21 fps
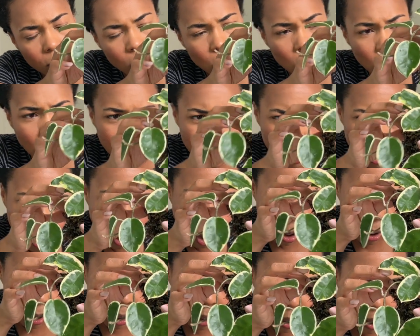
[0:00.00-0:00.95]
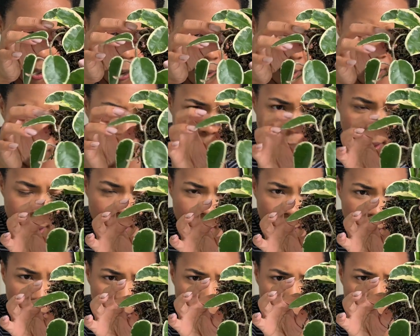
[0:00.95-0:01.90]
too much longer,
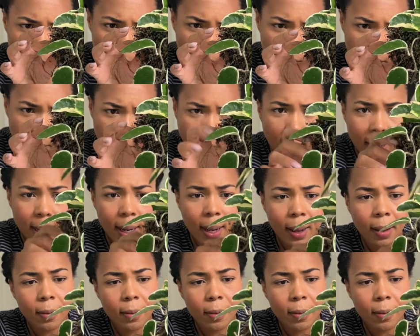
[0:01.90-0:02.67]
it might